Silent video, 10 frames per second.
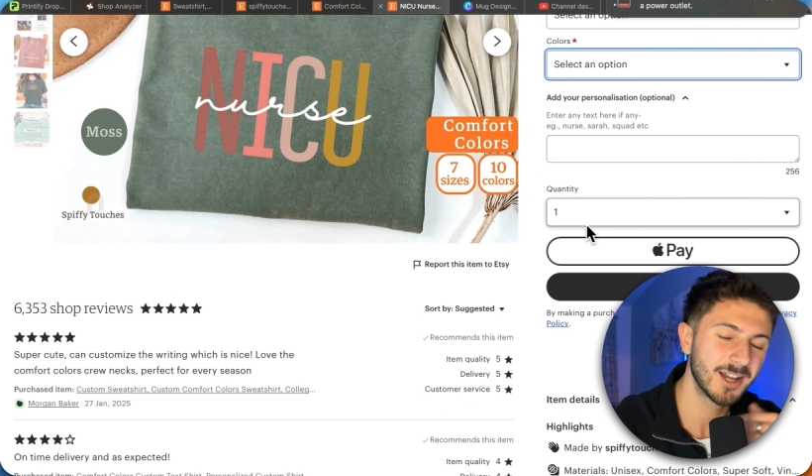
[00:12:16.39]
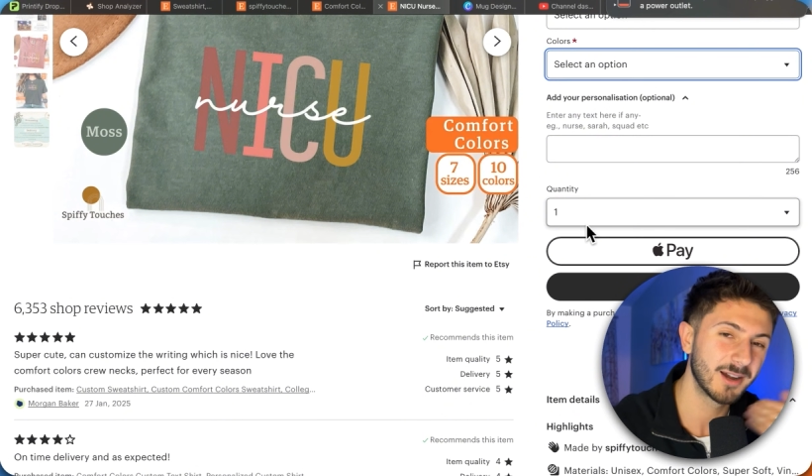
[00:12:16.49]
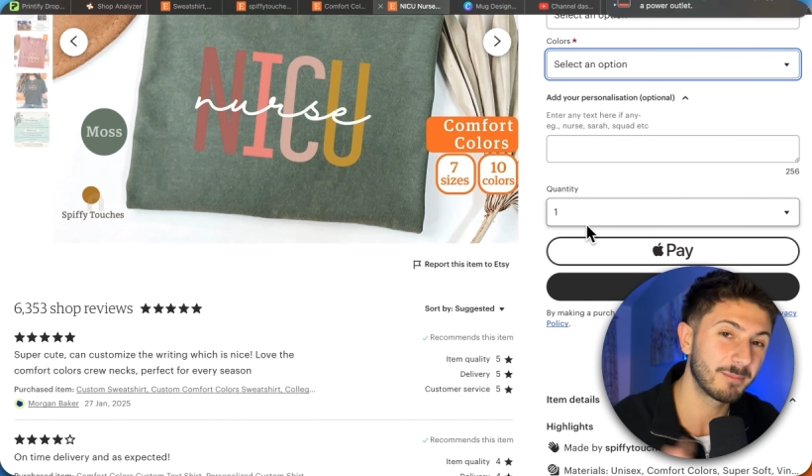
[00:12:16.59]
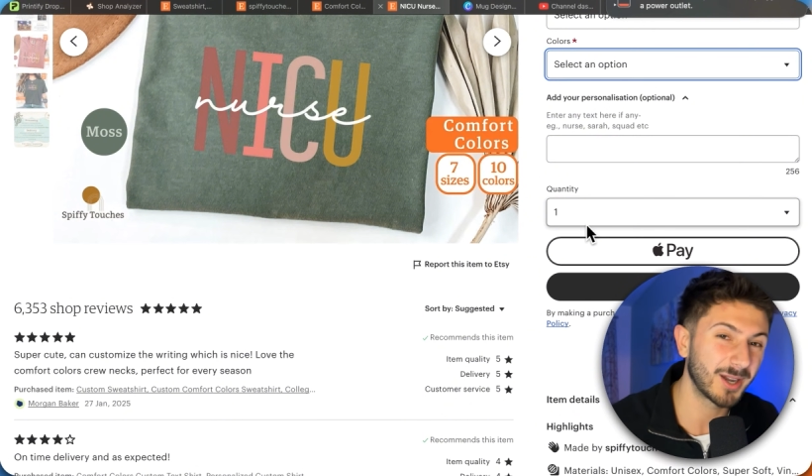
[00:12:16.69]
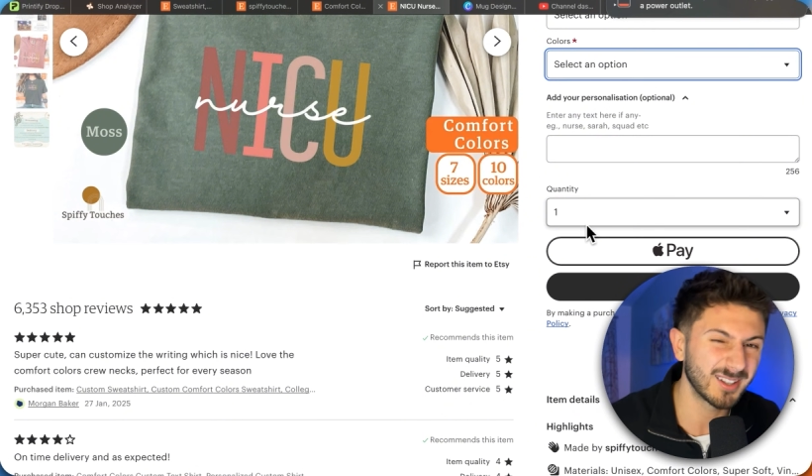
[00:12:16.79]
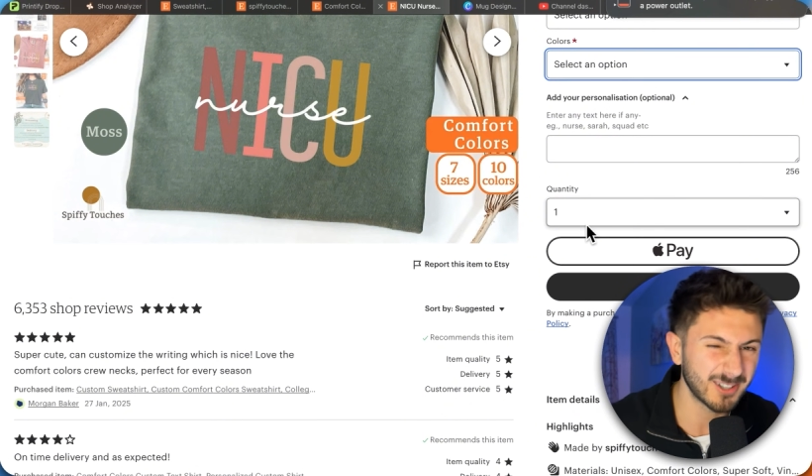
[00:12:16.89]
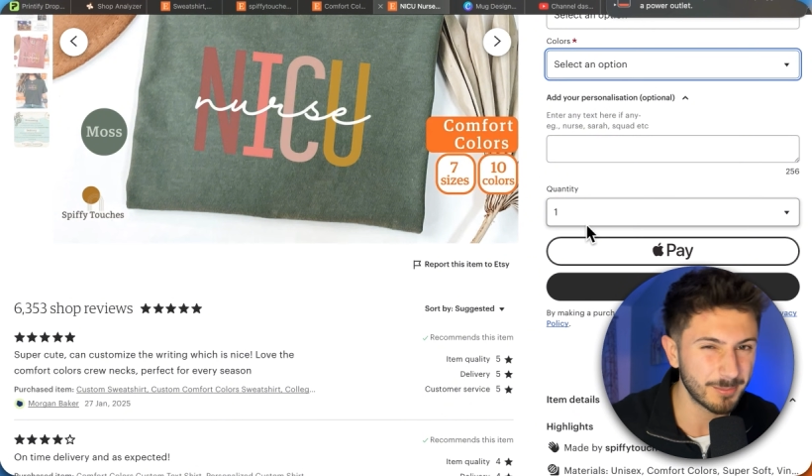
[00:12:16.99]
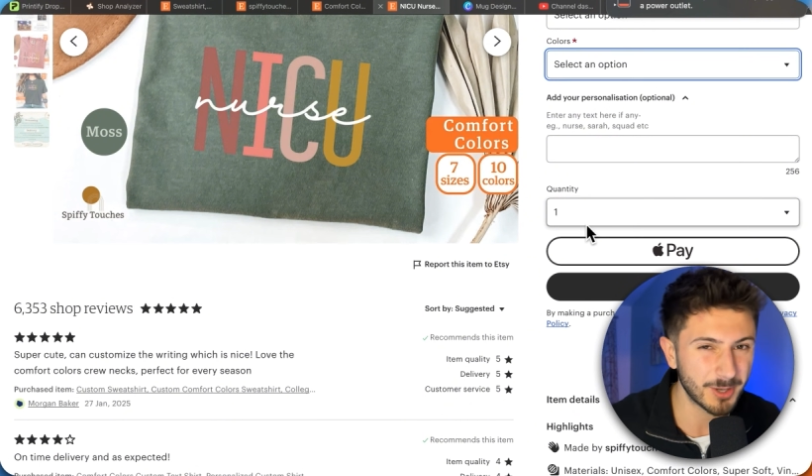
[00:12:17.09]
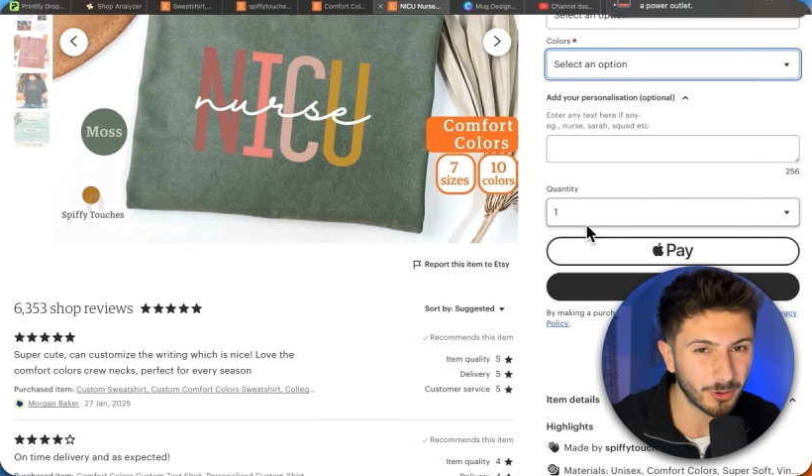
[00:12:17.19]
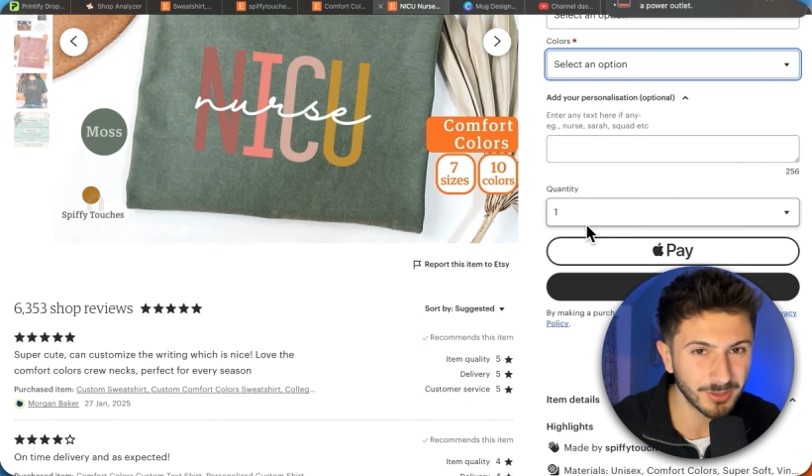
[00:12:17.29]
By this time they're
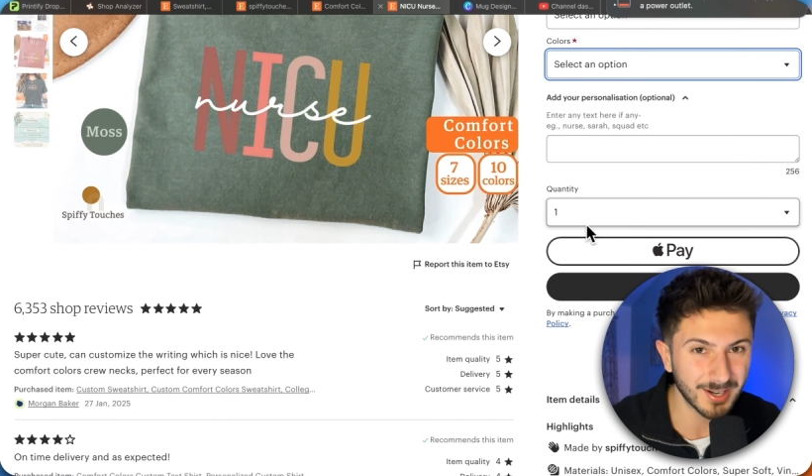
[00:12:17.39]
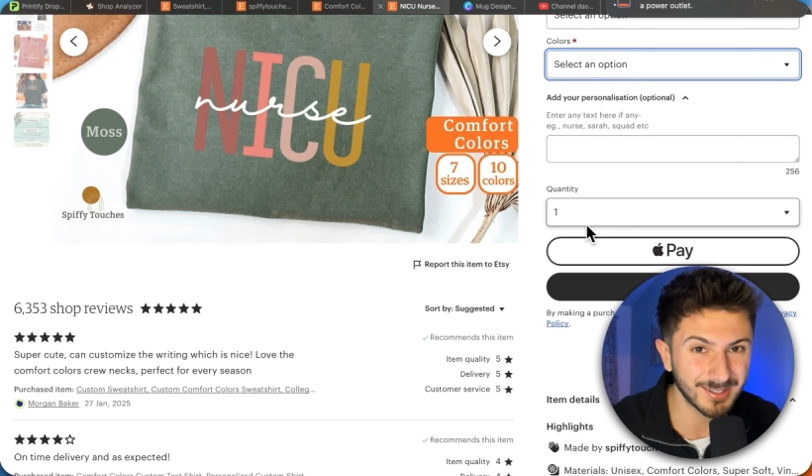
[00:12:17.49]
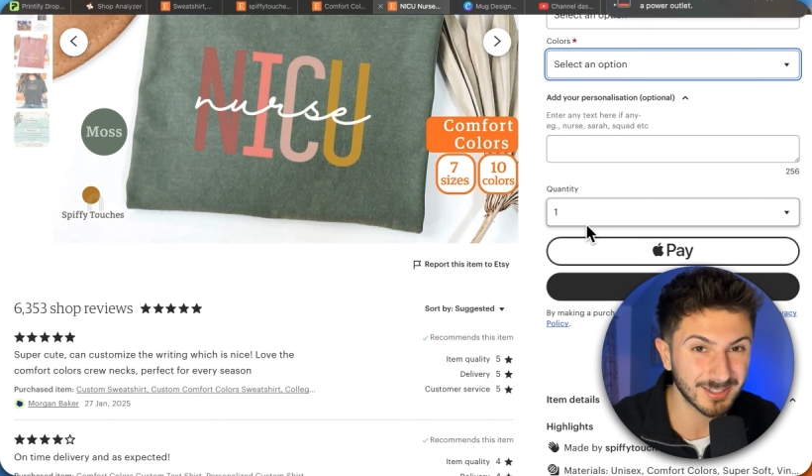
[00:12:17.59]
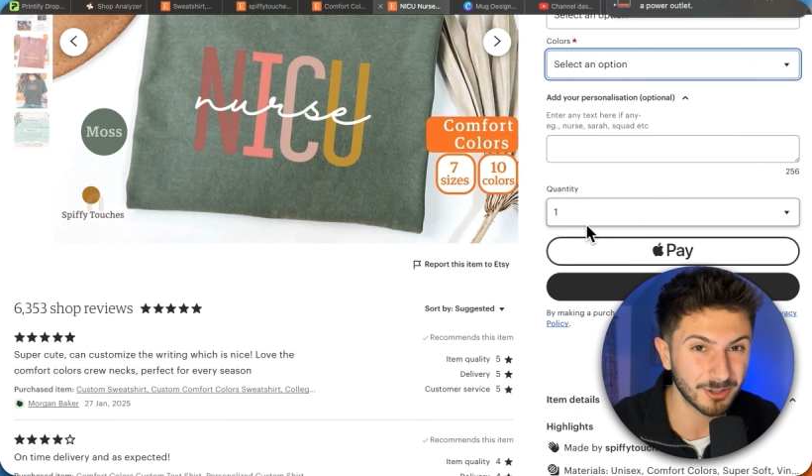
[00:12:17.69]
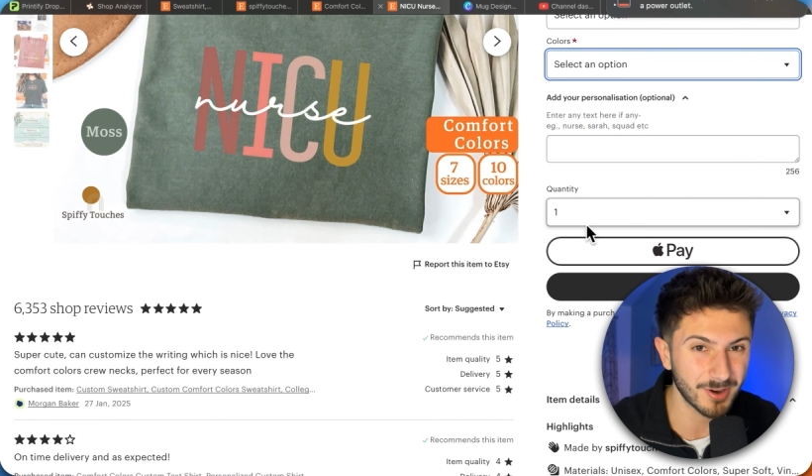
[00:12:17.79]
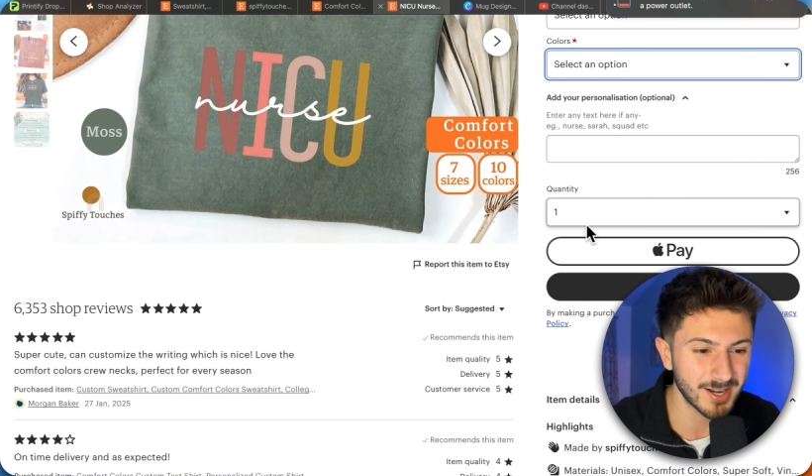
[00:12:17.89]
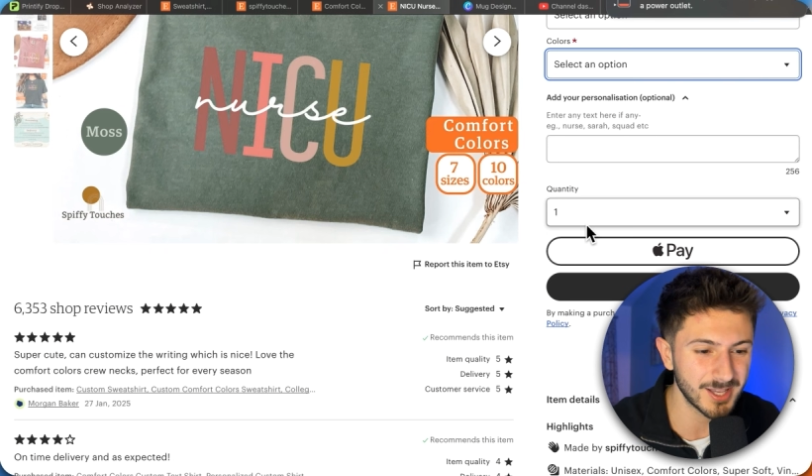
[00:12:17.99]
on the listing already.